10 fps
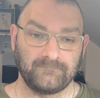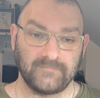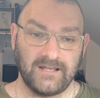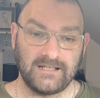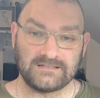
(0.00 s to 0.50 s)

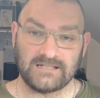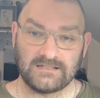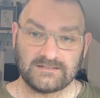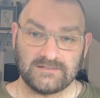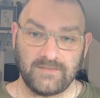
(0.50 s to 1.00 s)
any
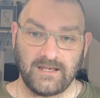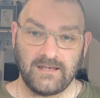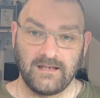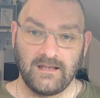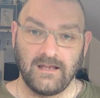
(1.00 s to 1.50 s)
sense to me
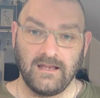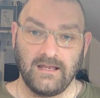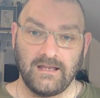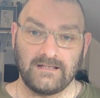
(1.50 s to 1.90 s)
is